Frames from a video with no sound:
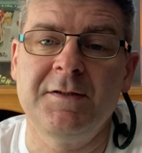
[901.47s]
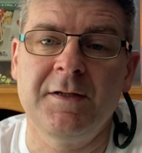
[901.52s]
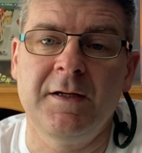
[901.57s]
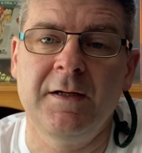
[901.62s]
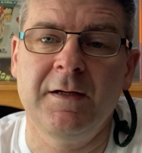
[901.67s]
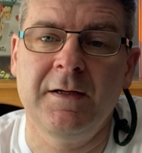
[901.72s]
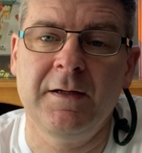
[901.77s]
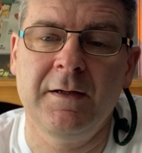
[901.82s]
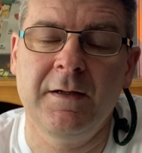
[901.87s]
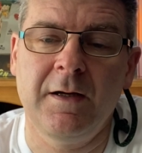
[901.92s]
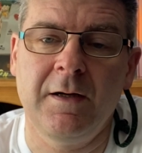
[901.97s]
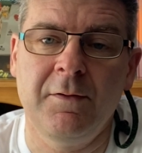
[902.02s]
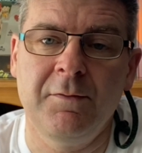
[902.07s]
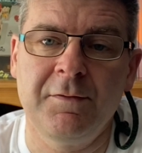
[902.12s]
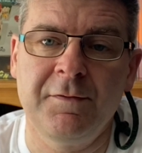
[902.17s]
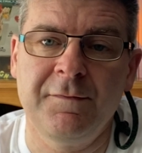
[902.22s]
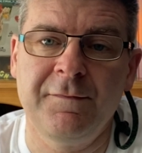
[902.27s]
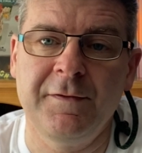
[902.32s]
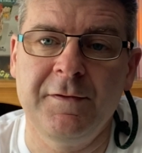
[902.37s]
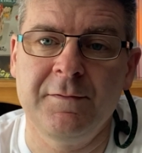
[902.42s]

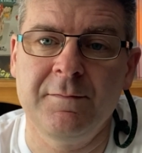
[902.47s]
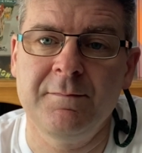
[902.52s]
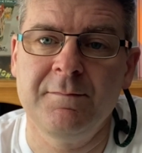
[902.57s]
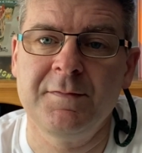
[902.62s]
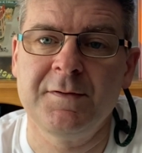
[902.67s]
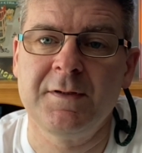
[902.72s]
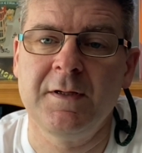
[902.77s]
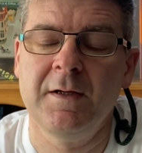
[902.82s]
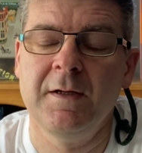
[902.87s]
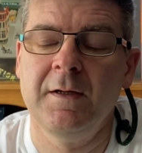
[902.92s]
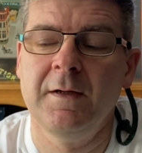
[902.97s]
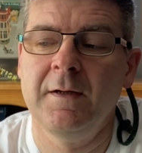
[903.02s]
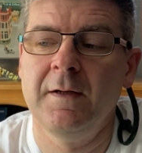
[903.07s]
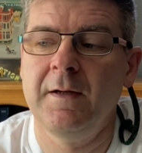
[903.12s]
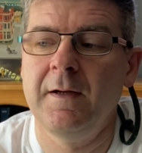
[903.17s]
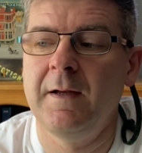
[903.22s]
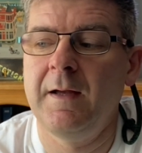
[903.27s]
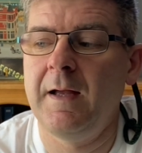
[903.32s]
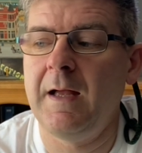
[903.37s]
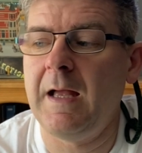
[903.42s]
older films.
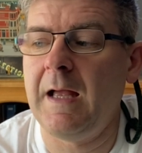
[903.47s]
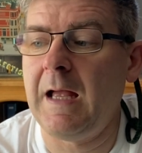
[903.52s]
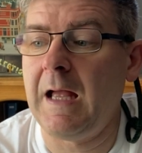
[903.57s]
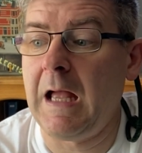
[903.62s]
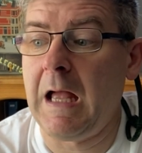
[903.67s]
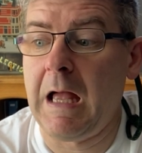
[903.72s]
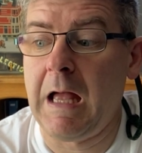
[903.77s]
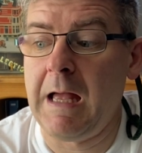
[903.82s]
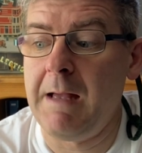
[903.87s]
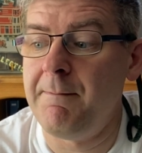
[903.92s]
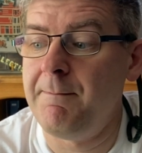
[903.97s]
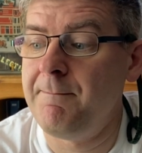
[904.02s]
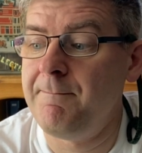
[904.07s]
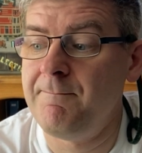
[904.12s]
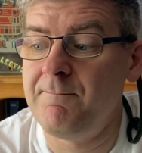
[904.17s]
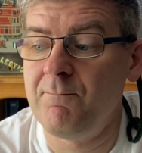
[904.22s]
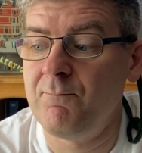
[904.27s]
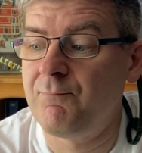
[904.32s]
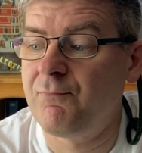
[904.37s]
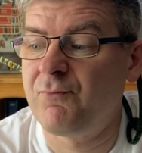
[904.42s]

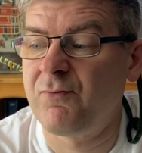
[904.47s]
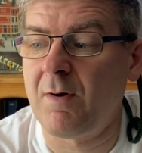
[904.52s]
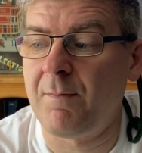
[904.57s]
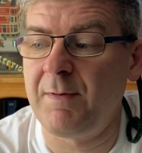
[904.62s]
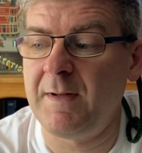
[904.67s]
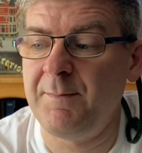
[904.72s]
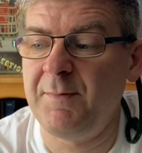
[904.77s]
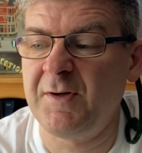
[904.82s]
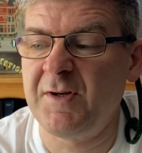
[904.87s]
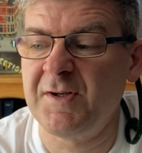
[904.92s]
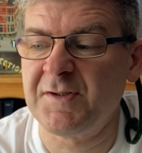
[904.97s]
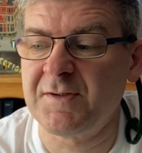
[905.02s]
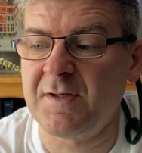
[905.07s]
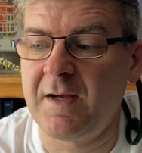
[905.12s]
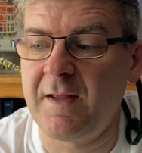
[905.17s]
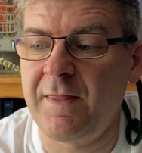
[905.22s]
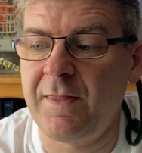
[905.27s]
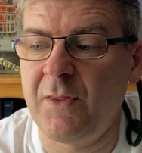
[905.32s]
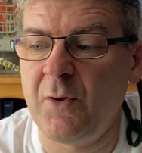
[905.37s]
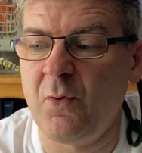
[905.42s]
Probably because
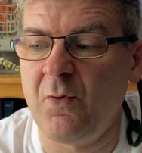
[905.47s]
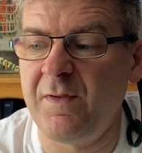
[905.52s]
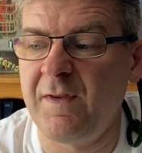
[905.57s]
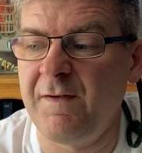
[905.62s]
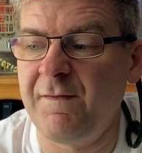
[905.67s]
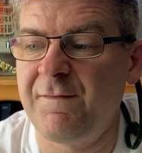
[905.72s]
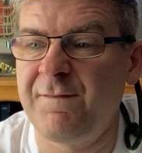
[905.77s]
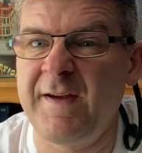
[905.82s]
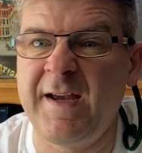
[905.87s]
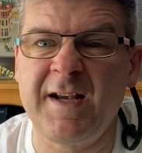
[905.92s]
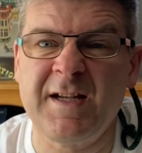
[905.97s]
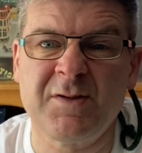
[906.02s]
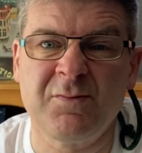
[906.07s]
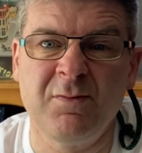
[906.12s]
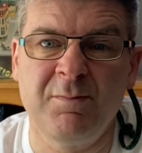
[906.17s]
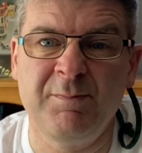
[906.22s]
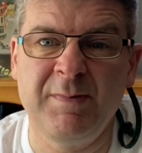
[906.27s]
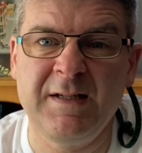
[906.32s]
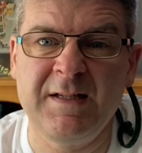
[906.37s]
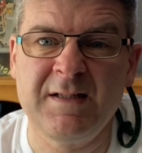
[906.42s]
I thought the effects
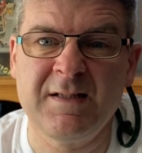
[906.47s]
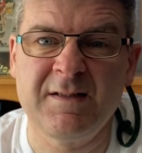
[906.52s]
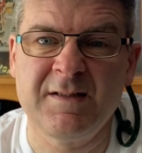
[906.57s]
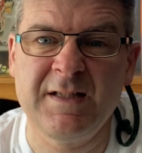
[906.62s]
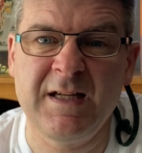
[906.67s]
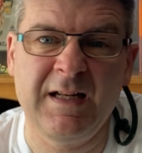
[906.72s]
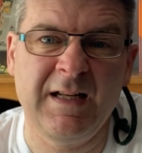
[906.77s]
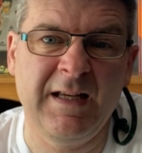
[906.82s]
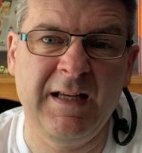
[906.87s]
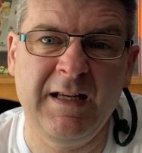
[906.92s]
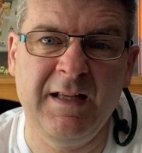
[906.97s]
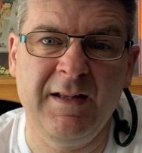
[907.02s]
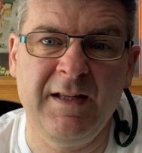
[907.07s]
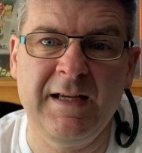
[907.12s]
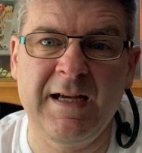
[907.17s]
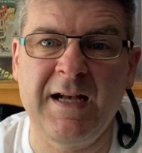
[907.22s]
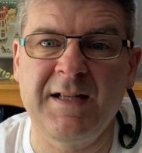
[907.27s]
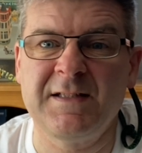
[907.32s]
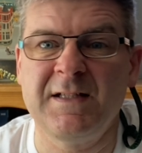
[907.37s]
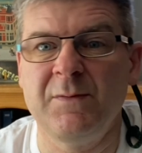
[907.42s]
would be silly and the
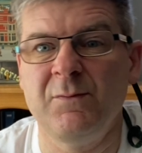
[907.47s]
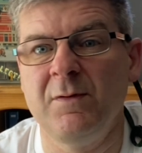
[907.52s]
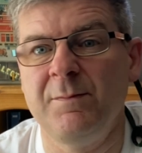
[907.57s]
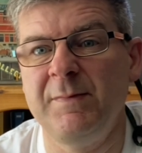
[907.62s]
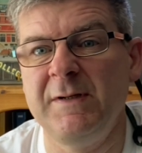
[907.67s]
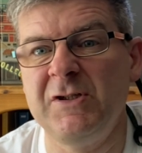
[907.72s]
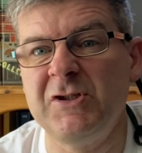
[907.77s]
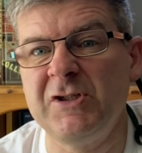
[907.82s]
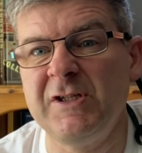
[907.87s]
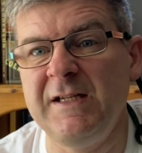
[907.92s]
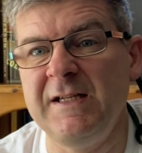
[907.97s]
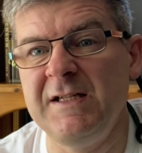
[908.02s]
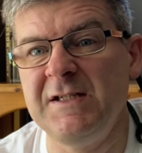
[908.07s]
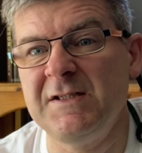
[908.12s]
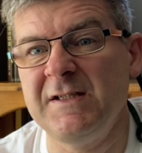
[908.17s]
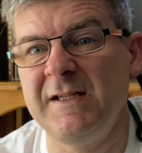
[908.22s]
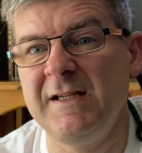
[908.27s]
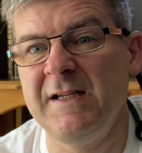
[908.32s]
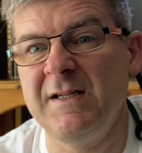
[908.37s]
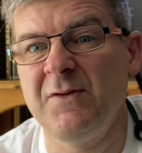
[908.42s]
acting would be
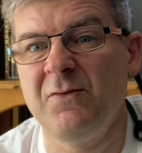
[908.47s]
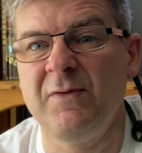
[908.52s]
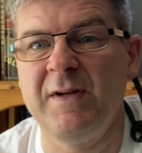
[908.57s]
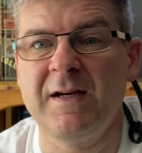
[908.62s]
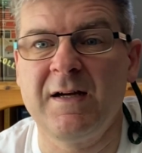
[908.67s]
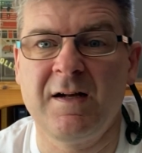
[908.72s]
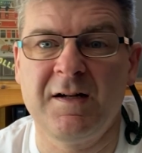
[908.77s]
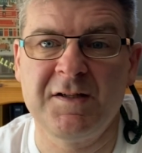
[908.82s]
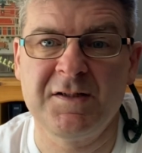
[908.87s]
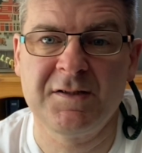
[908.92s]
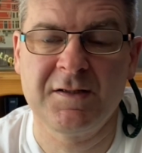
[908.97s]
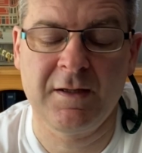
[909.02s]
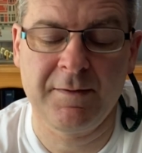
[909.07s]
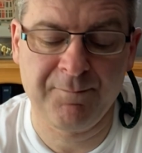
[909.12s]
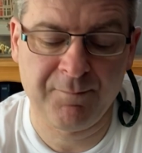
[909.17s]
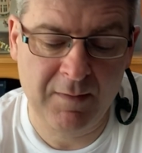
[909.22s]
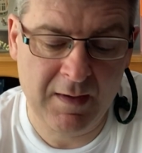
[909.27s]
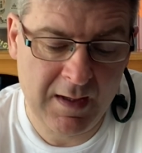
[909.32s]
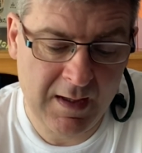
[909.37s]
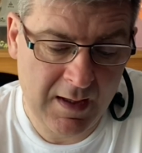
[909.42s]
cheesy and all that kind of stuff.
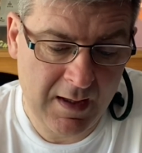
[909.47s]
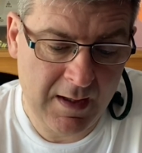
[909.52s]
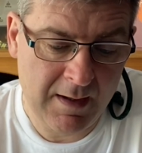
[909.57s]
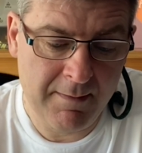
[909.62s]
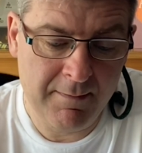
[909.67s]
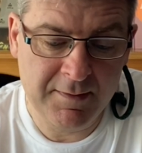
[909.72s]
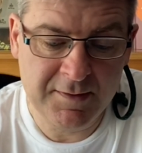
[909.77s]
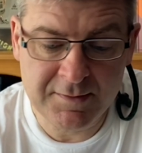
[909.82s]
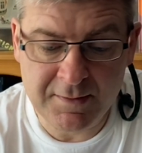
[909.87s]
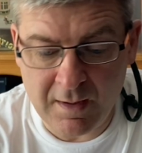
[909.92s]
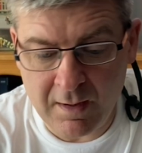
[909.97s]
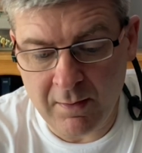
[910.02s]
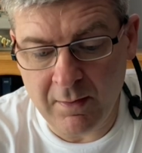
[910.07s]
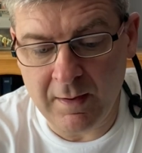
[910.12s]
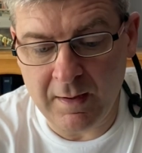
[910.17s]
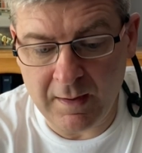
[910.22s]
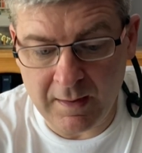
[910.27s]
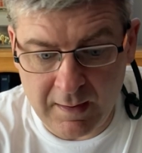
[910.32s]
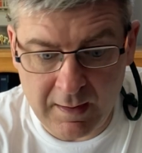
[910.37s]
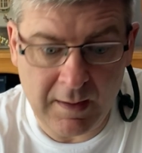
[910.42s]
So
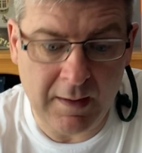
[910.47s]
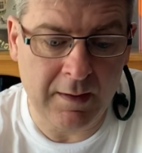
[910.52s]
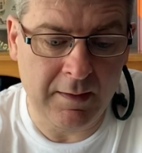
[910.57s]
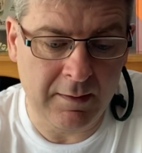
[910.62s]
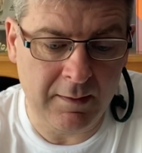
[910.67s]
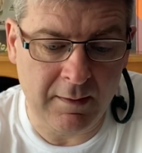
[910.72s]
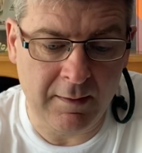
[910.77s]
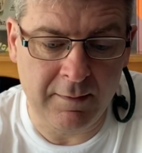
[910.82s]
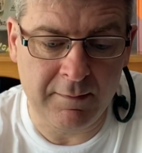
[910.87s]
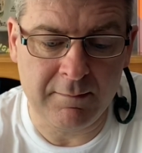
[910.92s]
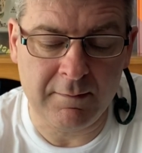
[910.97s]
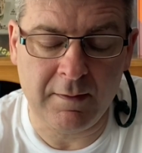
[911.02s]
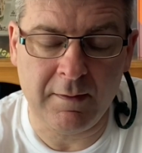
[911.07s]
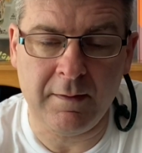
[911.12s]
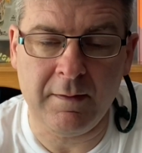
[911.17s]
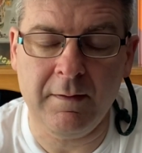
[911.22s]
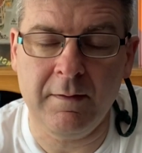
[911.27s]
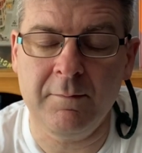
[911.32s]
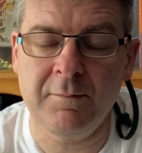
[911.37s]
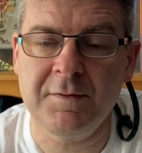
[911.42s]

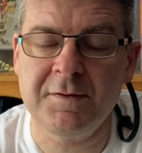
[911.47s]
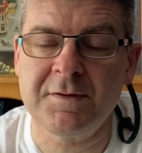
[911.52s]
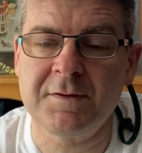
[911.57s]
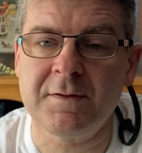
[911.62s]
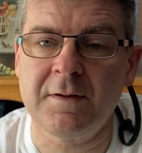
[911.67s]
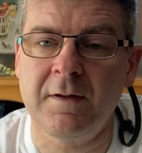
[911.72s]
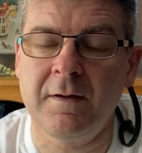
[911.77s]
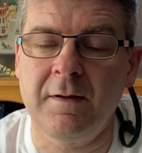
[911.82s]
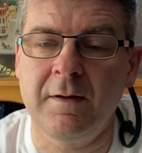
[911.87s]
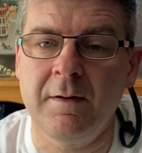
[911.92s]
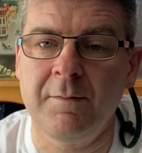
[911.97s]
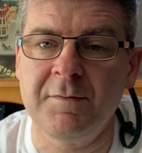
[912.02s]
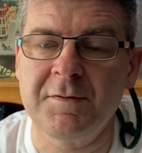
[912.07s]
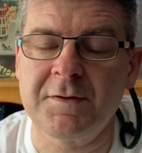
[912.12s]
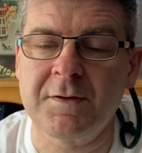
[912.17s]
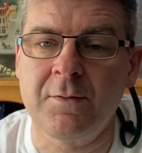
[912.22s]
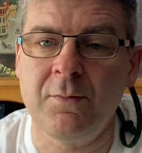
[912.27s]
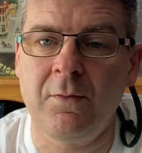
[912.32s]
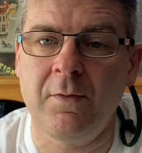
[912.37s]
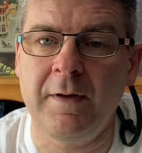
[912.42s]
I was
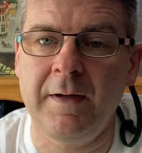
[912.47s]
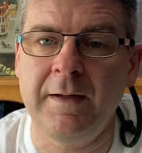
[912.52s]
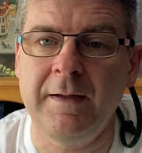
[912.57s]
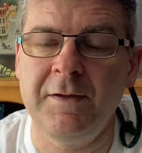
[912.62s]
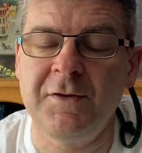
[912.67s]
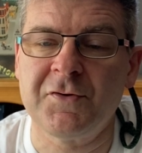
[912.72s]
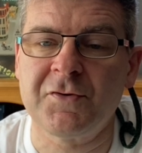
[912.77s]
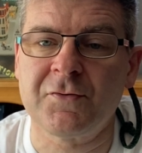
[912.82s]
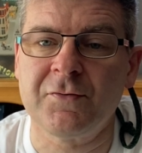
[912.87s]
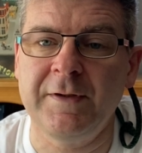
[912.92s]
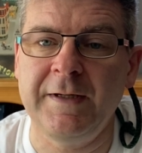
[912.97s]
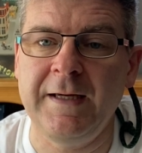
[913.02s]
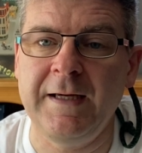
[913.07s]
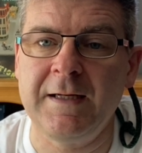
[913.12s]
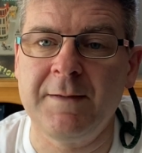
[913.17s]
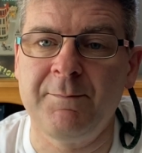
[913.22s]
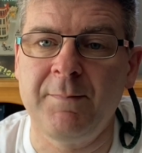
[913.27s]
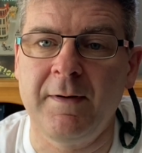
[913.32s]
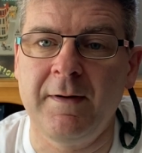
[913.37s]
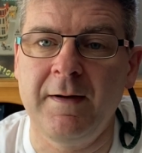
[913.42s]
quite
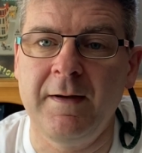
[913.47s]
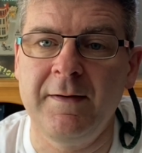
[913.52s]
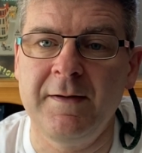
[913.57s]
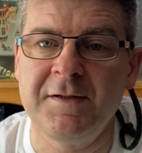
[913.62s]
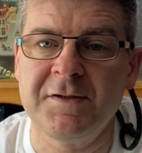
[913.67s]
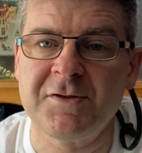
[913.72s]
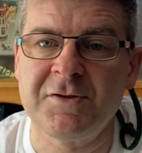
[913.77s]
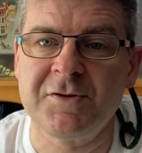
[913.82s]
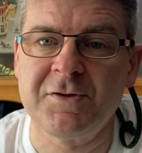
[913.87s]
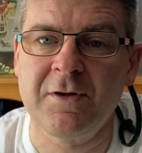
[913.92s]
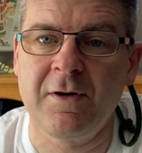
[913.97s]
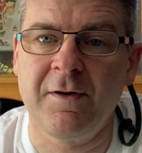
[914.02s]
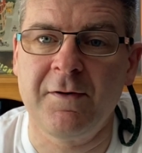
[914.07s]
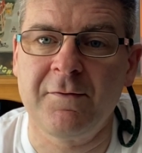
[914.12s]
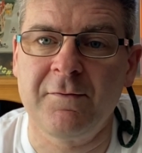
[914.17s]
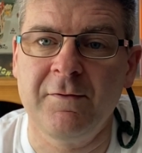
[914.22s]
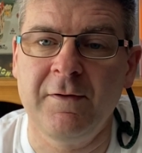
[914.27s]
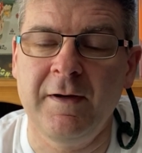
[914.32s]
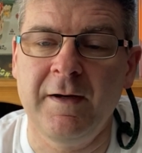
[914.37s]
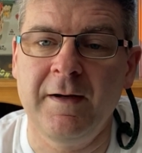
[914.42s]
intrigued by this
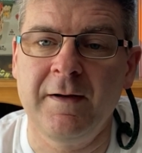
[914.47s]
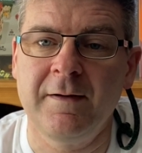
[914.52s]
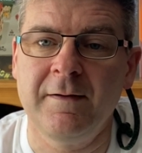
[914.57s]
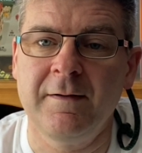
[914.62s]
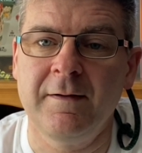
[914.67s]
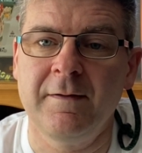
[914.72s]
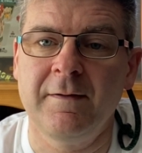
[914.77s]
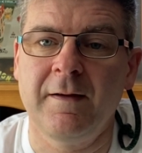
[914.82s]
genre, and